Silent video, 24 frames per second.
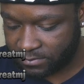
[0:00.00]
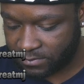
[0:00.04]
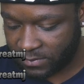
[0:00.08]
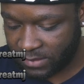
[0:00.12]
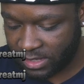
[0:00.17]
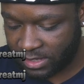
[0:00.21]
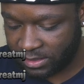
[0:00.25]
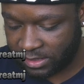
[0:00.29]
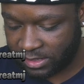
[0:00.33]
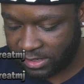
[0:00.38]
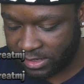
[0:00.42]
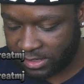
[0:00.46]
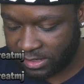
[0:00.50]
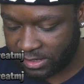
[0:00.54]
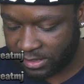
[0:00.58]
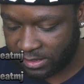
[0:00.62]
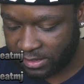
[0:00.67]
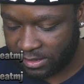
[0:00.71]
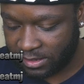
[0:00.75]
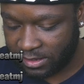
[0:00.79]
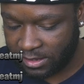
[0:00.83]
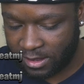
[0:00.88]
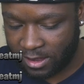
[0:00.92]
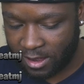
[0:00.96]
leading
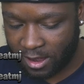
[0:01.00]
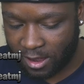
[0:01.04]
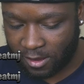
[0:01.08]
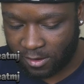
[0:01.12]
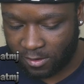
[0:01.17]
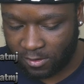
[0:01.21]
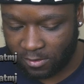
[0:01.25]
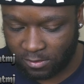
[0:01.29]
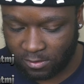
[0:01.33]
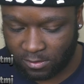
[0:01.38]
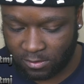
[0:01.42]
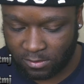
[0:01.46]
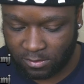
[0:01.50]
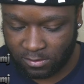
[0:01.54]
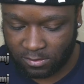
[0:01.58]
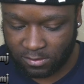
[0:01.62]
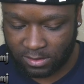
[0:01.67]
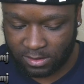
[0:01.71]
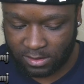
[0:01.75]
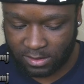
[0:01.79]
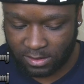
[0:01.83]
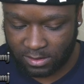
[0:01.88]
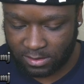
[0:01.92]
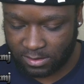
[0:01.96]
our whole
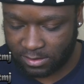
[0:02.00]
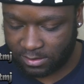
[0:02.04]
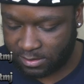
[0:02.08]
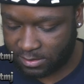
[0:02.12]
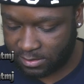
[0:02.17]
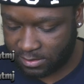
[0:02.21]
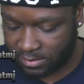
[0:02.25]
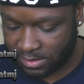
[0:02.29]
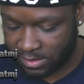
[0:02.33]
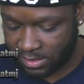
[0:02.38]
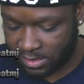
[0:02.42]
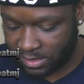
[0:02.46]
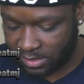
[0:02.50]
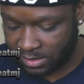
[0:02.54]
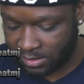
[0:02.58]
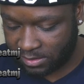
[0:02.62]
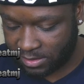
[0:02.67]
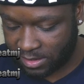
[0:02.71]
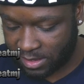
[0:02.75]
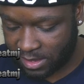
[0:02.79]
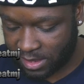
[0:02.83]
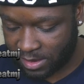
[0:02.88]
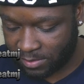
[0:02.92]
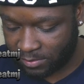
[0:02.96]
thing,
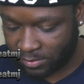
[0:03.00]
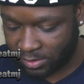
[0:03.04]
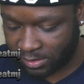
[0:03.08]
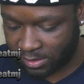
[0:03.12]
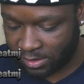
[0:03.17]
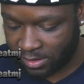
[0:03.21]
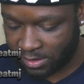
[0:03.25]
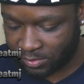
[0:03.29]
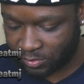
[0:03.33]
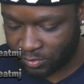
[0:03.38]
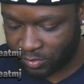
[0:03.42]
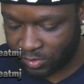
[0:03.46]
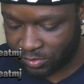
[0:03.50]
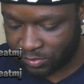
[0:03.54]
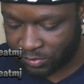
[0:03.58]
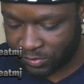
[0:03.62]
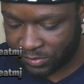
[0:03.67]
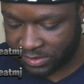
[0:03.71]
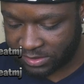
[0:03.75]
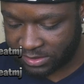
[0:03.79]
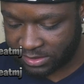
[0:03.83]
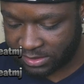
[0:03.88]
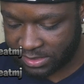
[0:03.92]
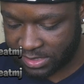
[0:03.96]
along with real
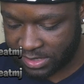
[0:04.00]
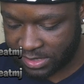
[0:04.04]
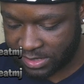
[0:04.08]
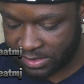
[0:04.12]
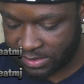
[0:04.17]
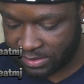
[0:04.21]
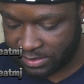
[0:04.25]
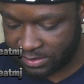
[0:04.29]
estate.